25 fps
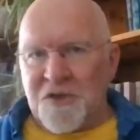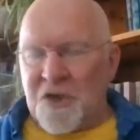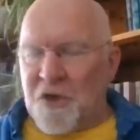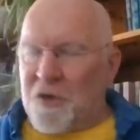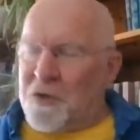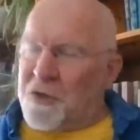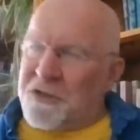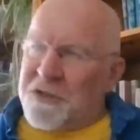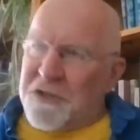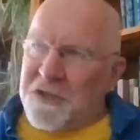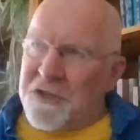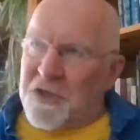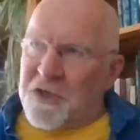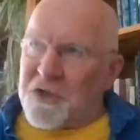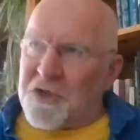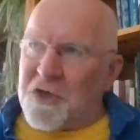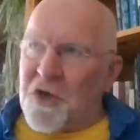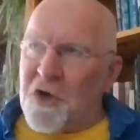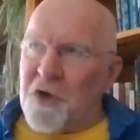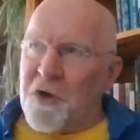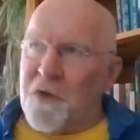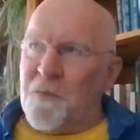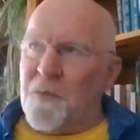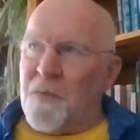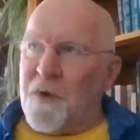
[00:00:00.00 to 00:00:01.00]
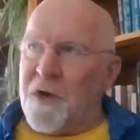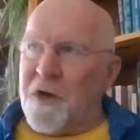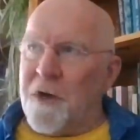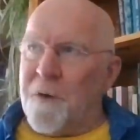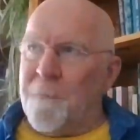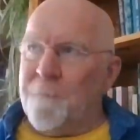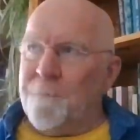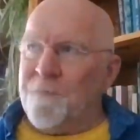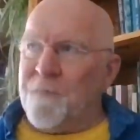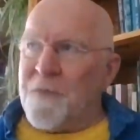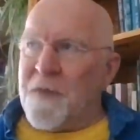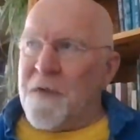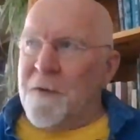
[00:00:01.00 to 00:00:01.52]
So this is a time
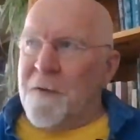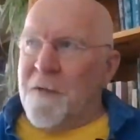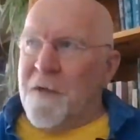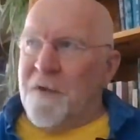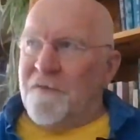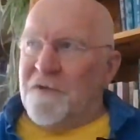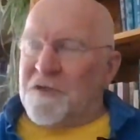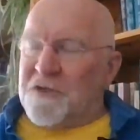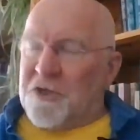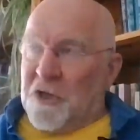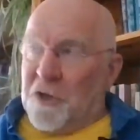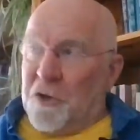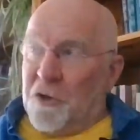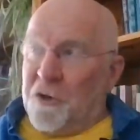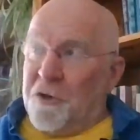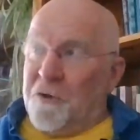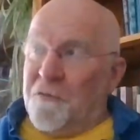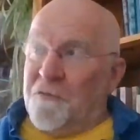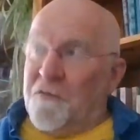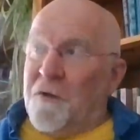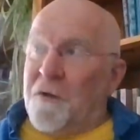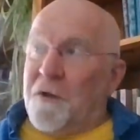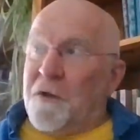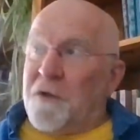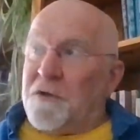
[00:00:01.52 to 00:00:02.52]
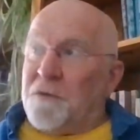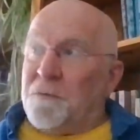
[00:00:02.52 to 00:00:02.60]
where there's a lot of